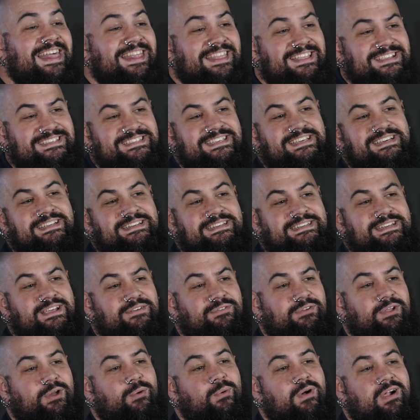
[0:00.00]
This kit
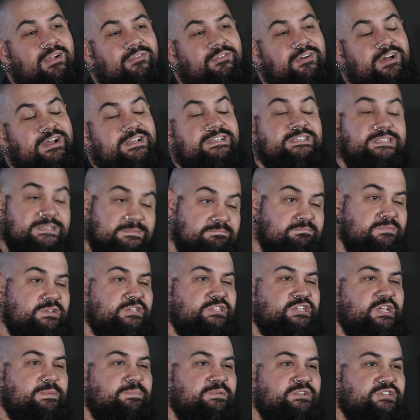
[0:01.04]
definitely qualifies, it's cheap